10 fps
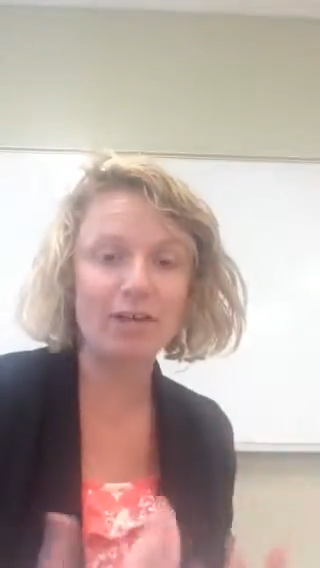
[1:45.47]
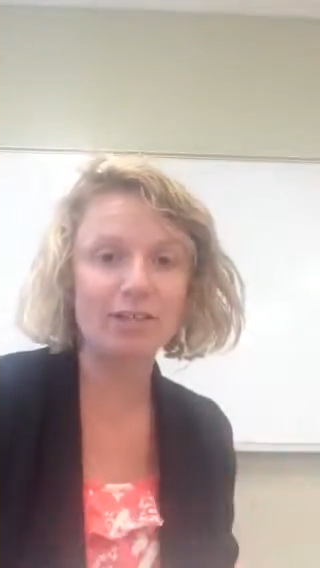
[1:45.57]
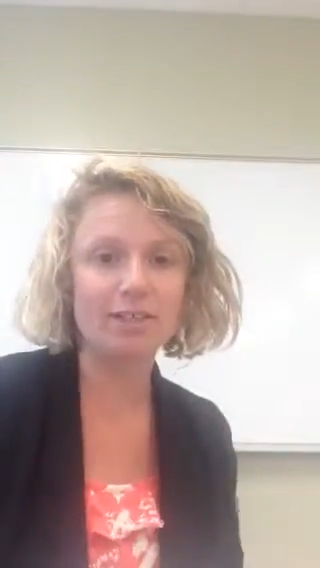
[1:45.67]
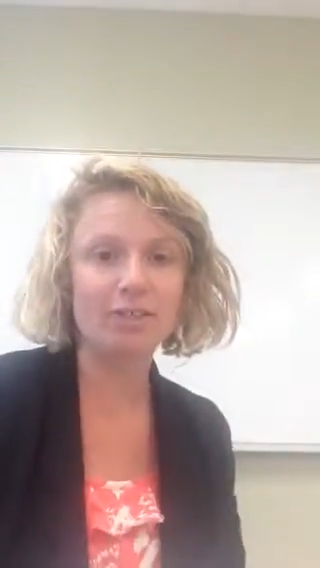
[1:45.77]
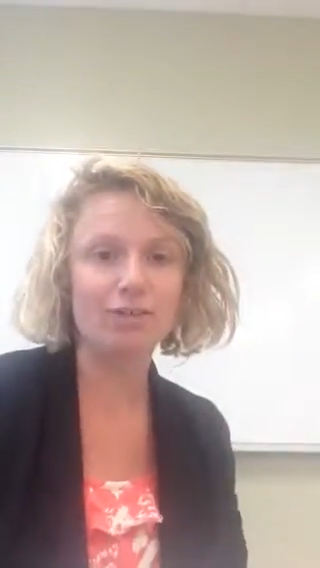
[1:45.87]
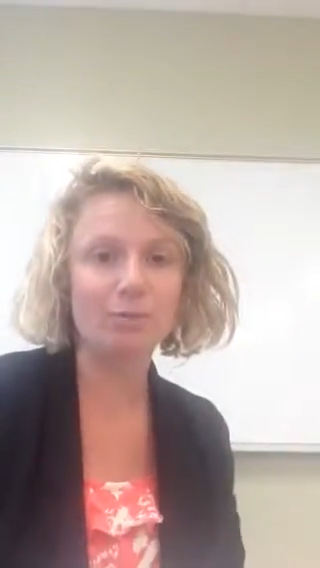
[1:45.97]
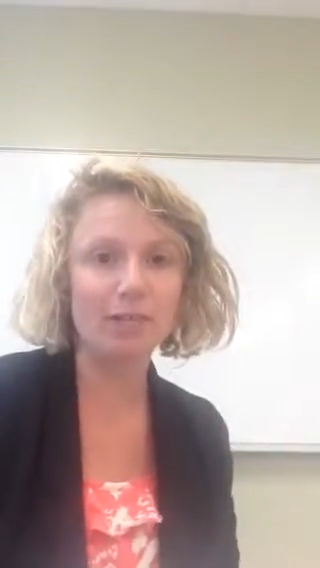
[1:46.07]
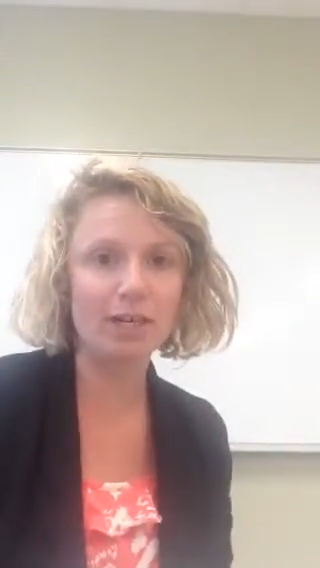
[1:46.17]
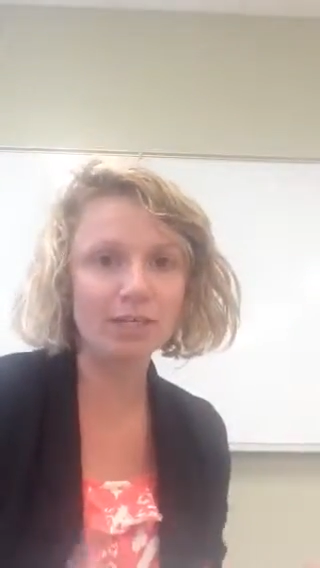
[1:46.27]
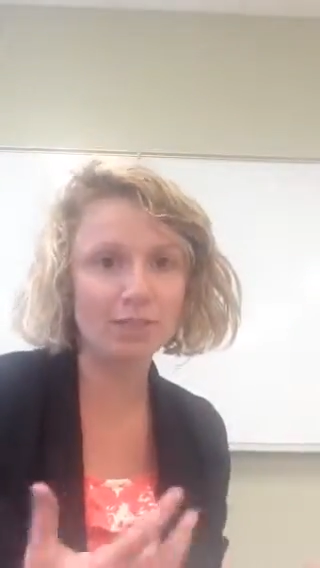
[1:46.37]
connotation,
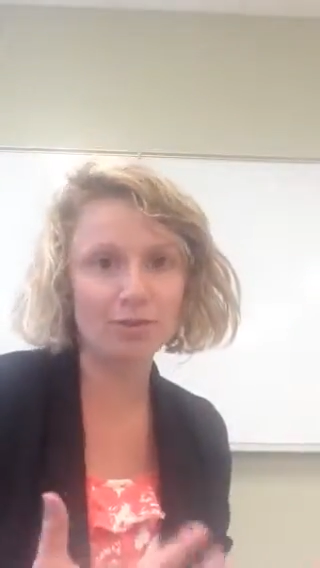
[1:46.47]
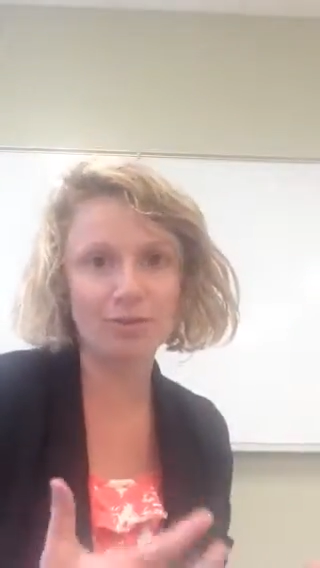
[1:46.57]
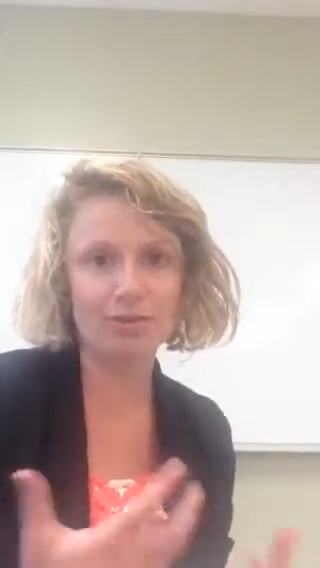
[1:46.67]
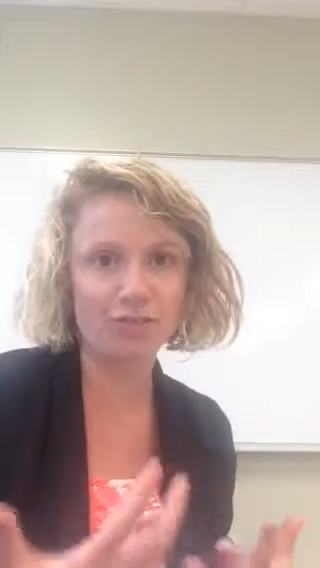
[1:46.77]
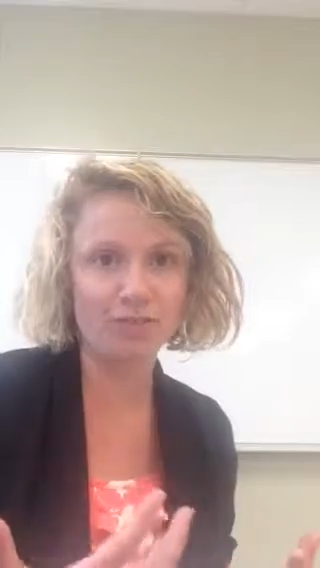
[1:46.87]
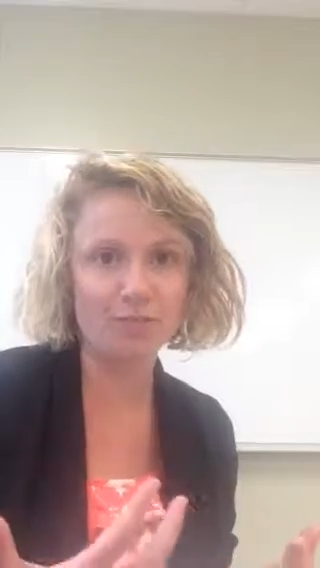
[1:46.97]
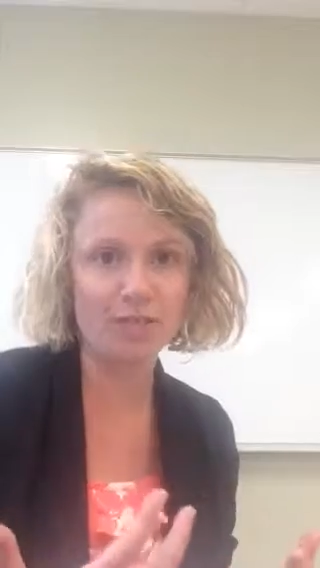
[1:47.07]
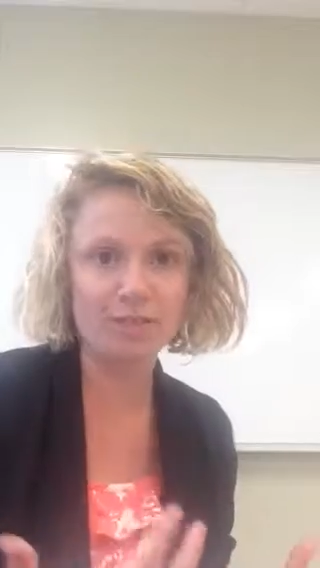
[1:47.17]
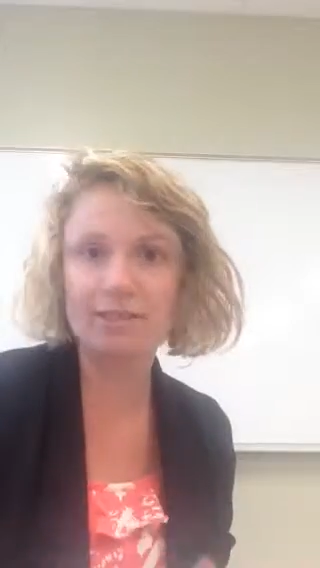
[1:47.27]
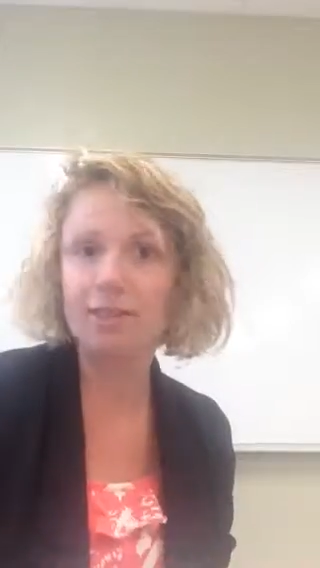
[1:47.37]
but consequence just
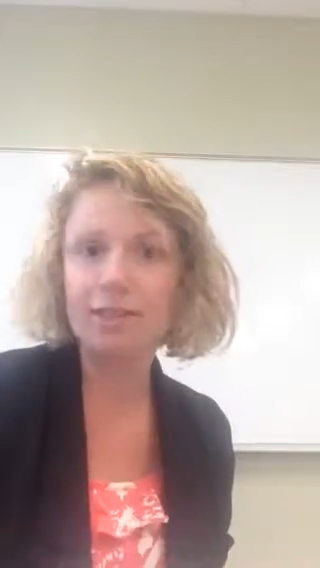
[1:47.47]
means